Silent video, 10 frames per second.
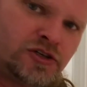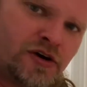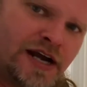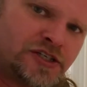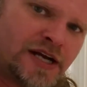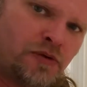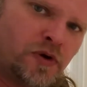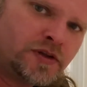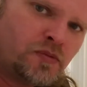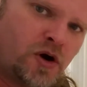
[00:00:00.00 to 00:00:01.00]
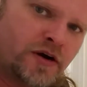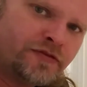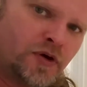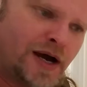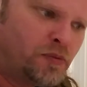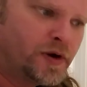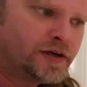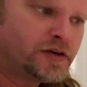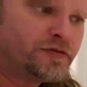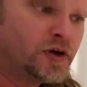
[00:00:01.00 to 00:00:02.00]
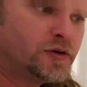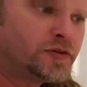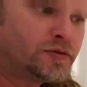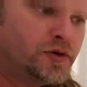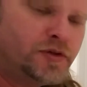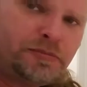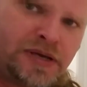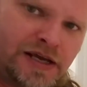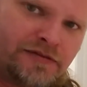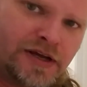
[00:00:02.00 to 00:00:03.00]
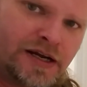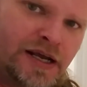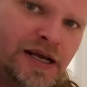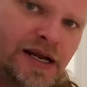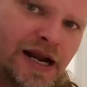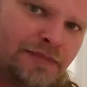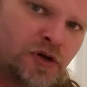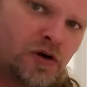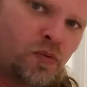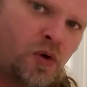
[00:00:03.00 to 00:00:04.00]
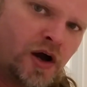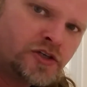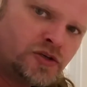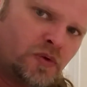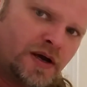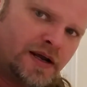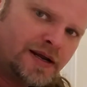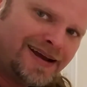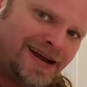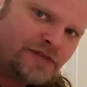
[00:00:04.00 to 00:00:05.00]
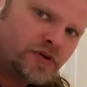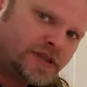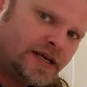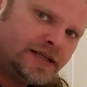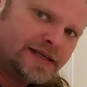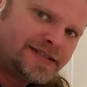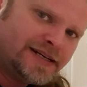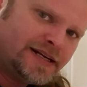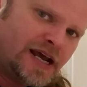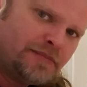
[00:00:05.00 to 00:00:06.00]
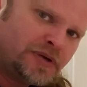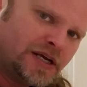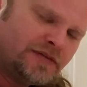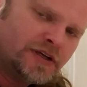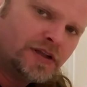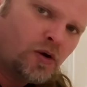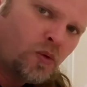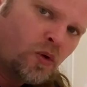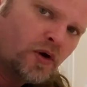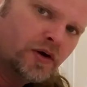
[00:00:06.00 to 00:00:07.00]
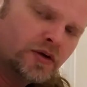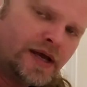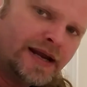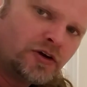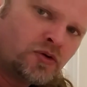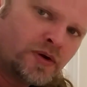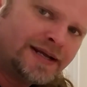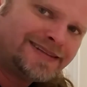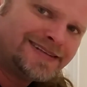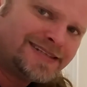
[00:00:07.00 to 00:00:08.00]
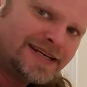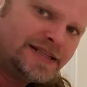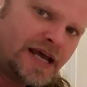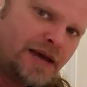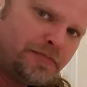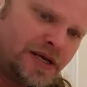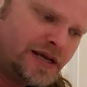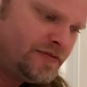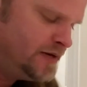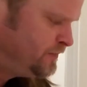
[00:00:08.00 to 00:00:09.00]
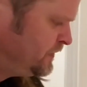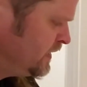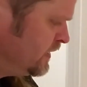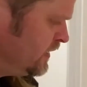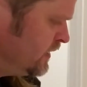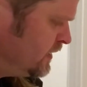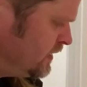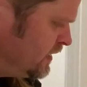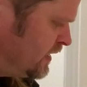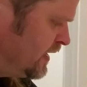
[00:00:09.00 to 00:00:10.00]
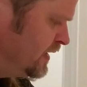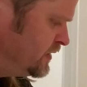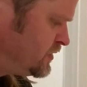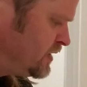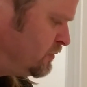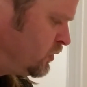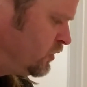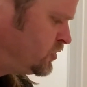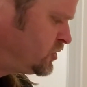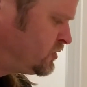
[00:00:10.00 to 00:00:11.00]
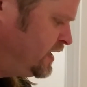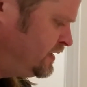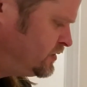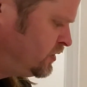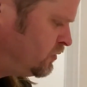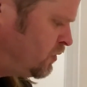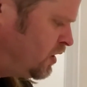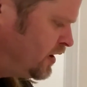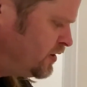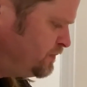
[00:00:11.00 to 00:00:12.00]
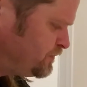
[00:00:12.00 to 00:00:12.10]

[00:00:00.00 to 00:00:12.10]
direction I want the water flow. I want it to flow through the pivot. And I'm going to wash away everything that's in that pivot, the oil and grit that's in that pivot. Alright, so I'm going to go straight into the water.